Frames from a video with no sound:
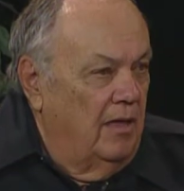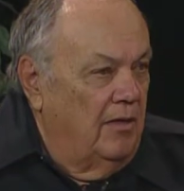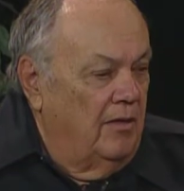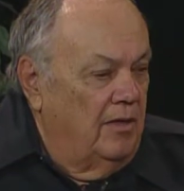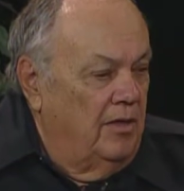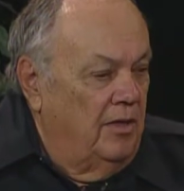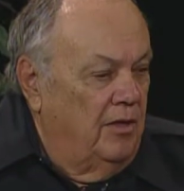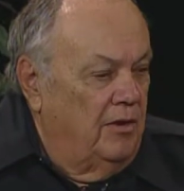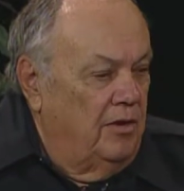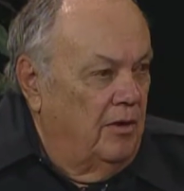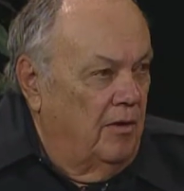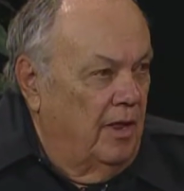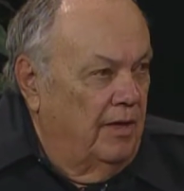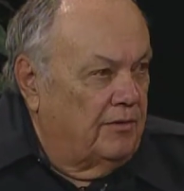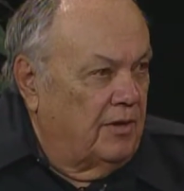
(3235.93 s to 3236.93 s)
you
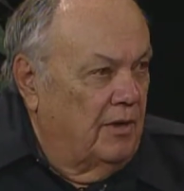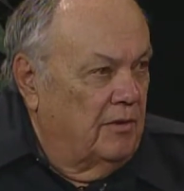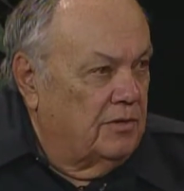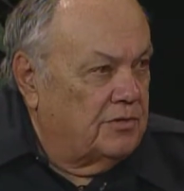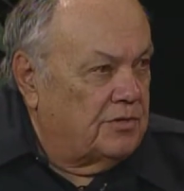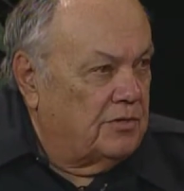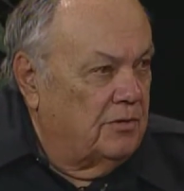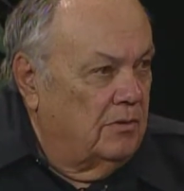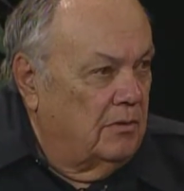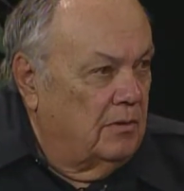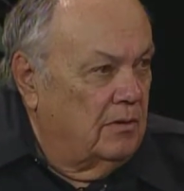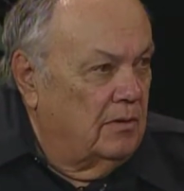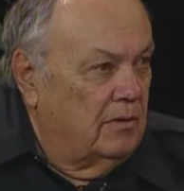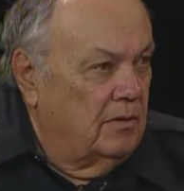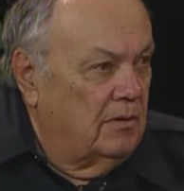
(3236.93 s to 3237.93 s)
don't have to go to
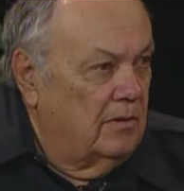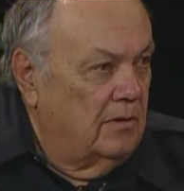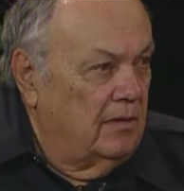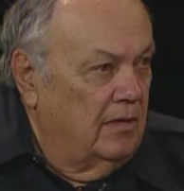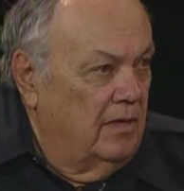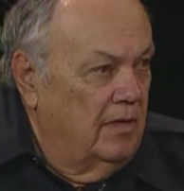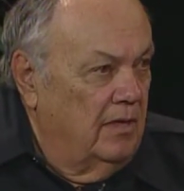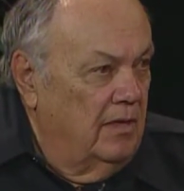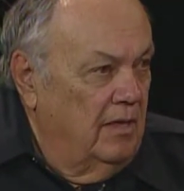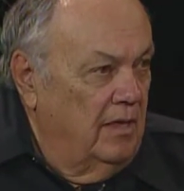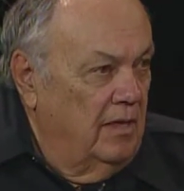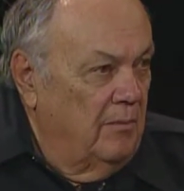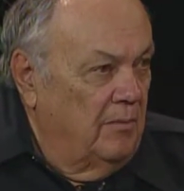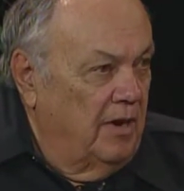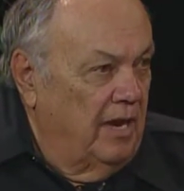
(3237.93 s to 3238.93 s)
school.
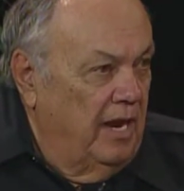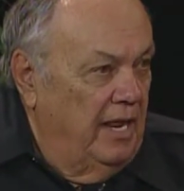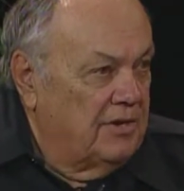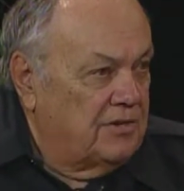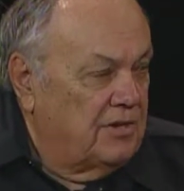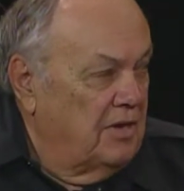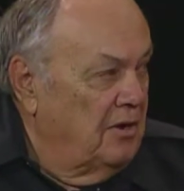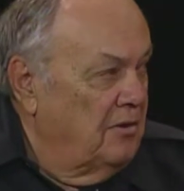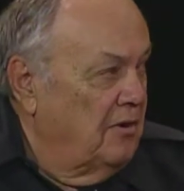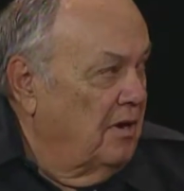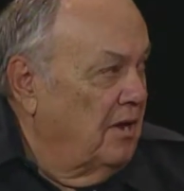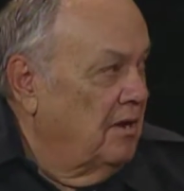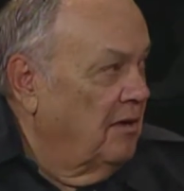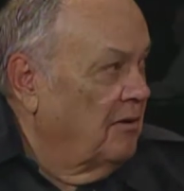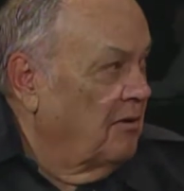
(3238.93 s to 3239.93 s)
But it has to go to
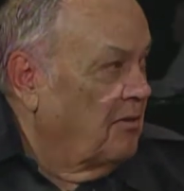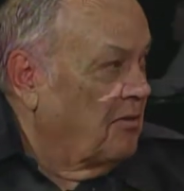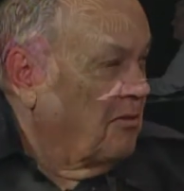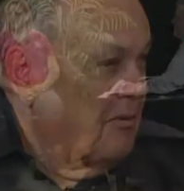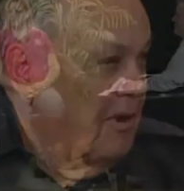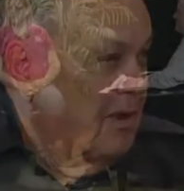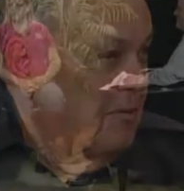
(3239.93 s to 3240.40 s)
103